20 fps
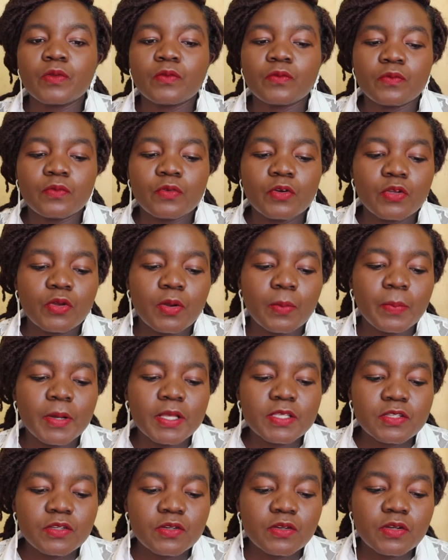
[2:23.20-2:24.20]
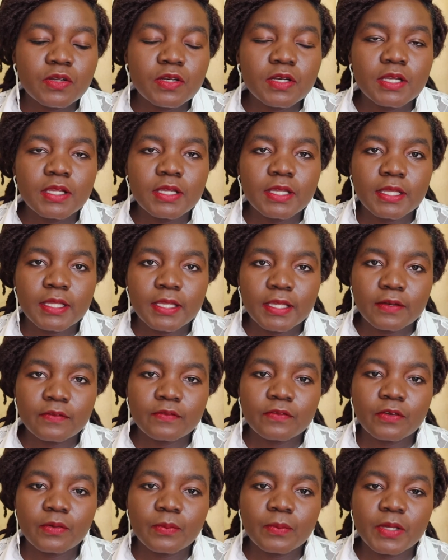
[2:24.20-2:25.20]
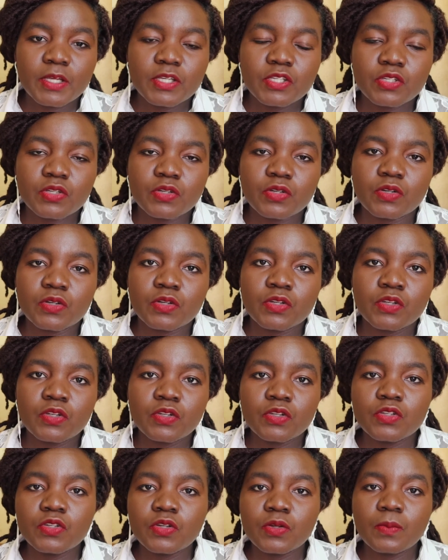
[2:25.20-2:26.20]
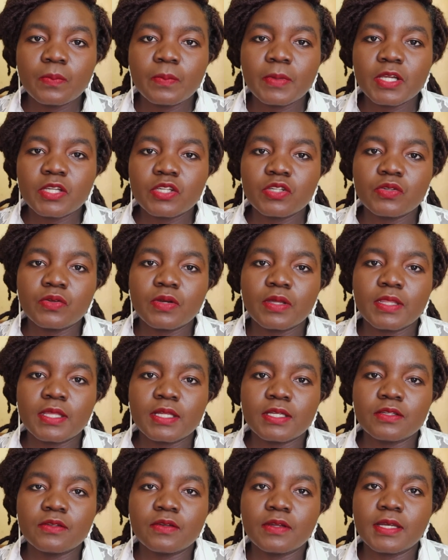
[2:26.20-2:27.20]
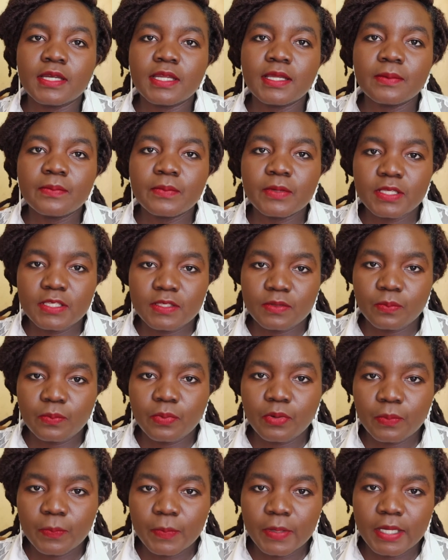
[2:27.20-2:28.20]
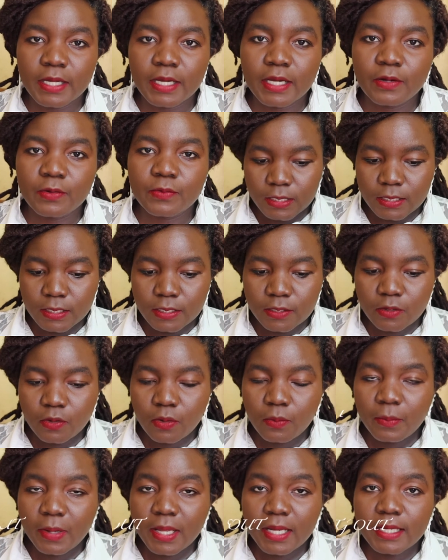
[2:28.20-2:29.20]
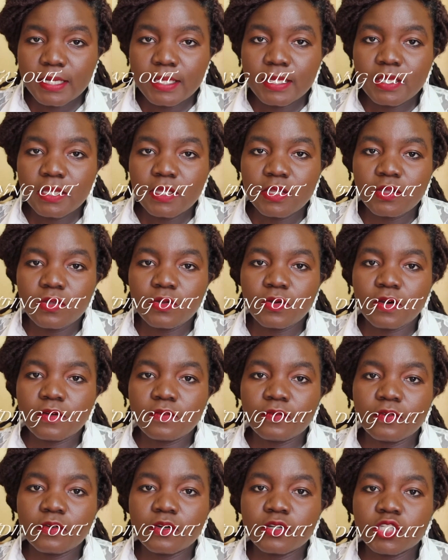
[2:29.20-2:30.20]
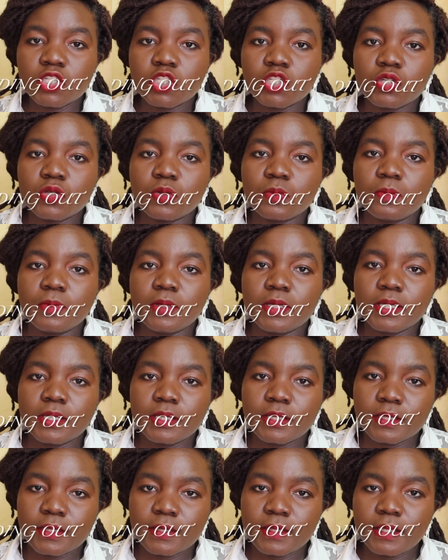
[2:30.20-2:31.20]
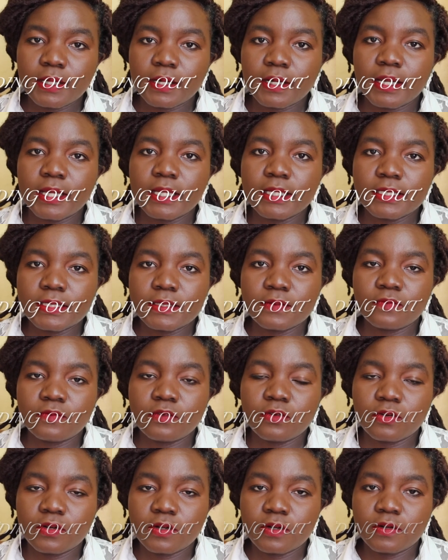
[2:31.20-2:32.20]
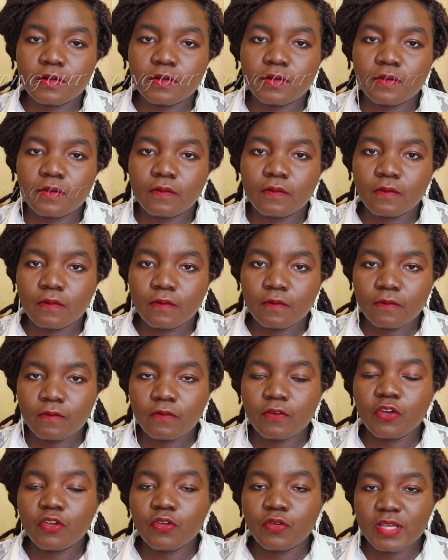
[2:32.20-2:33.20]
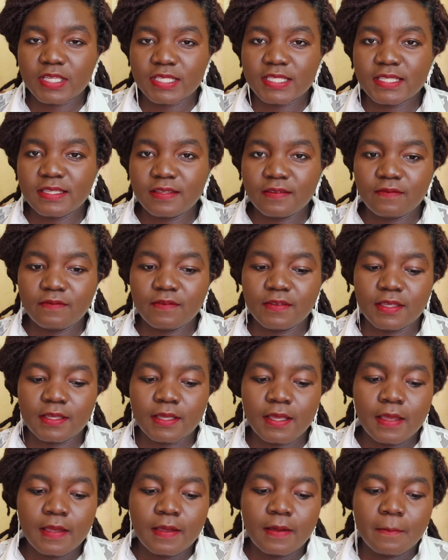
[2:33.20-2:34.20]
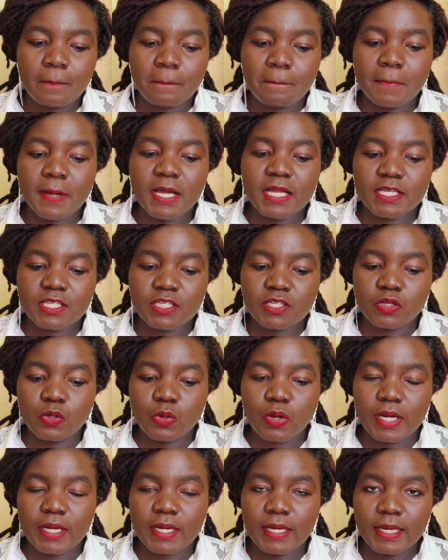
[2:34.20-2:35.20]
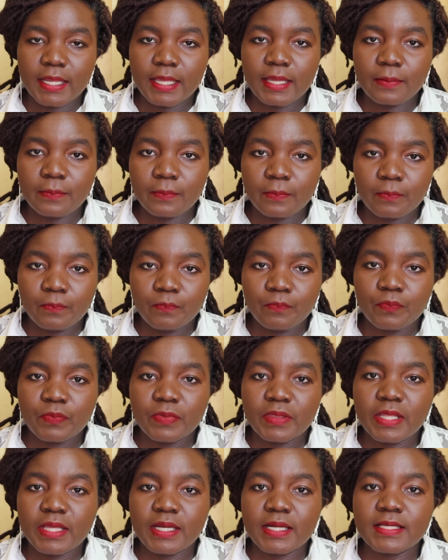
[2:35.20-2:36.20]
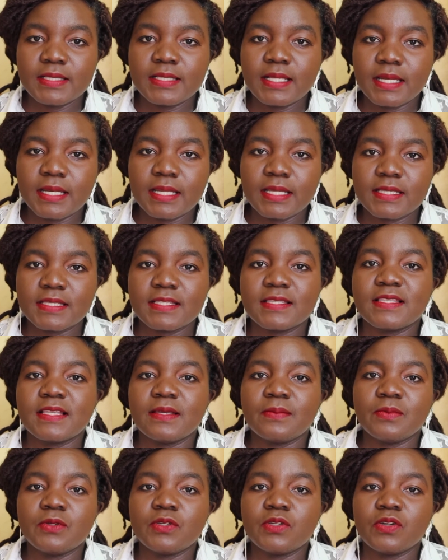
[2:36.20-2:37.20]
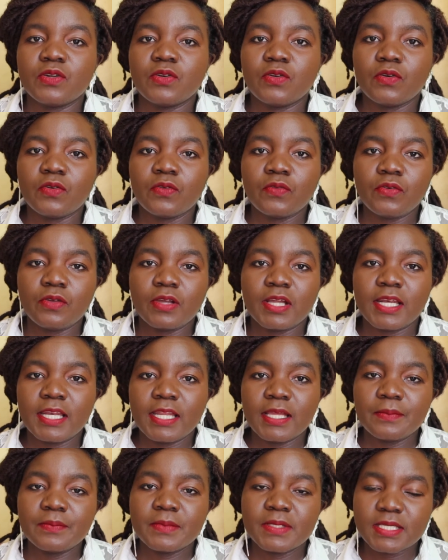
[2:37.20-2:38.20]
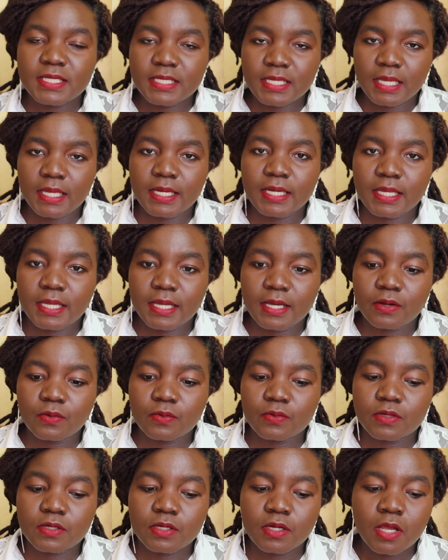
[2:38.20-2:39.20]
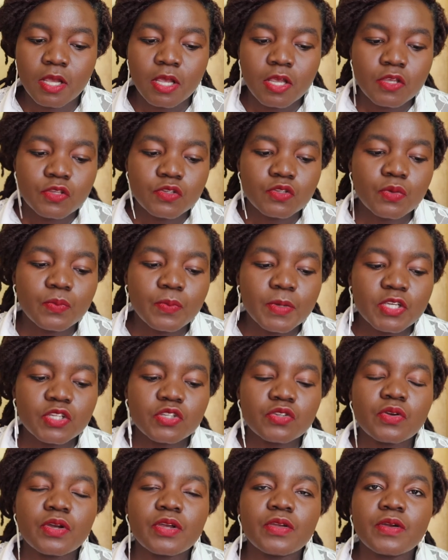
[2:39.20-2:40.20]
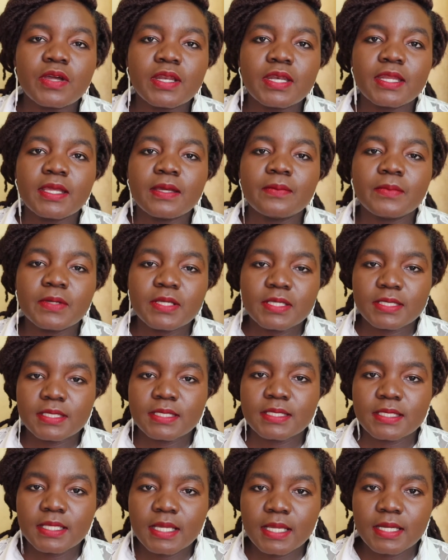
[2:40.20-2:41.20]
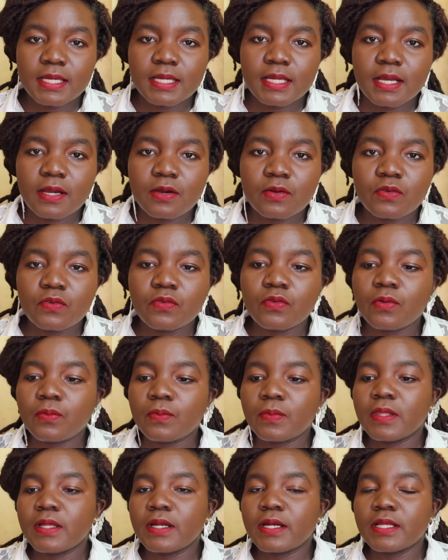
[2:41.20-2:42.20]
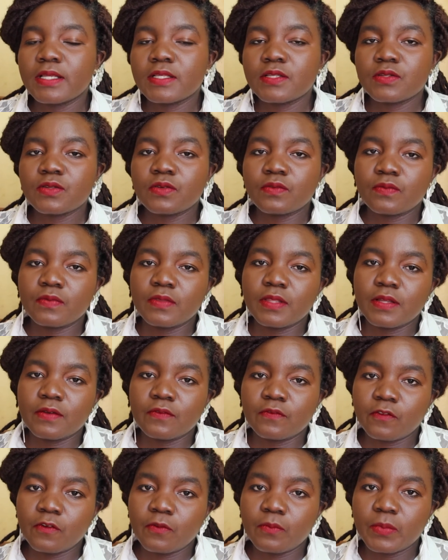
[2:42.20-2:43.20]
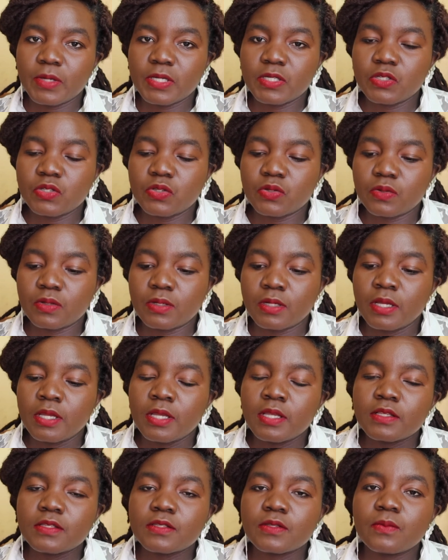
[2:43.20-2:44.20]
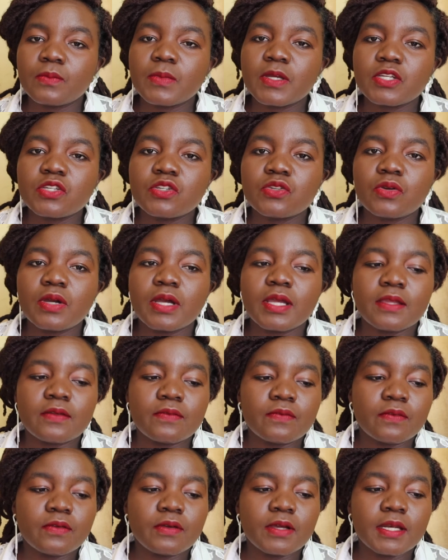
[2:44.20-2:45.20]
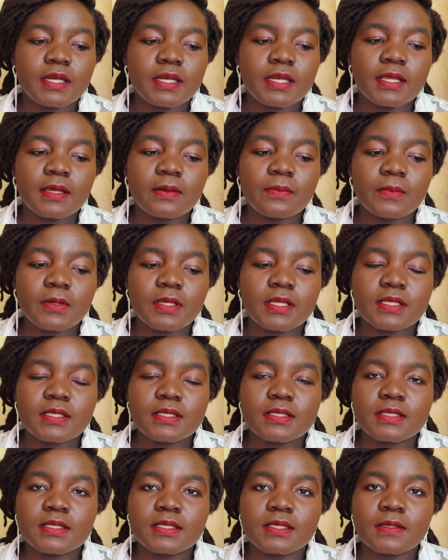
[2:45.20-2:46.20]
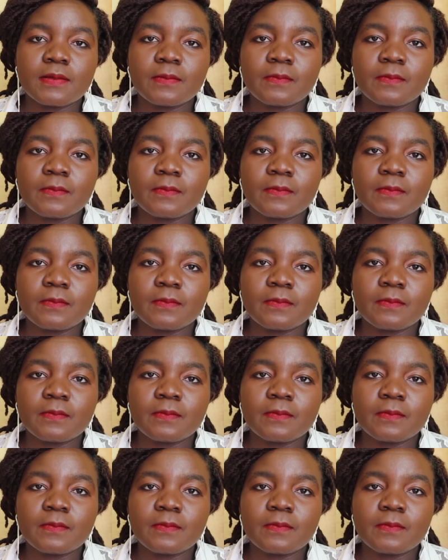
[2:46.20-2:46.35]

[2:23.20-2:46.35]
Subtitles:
for your personal information, you should make sure that your name is popping out. Normally, your font should be the right font for your CV, but your name, there is an exception of your name standing out. So make sure your name is standing out from the rest of the information. So make sure if your name is,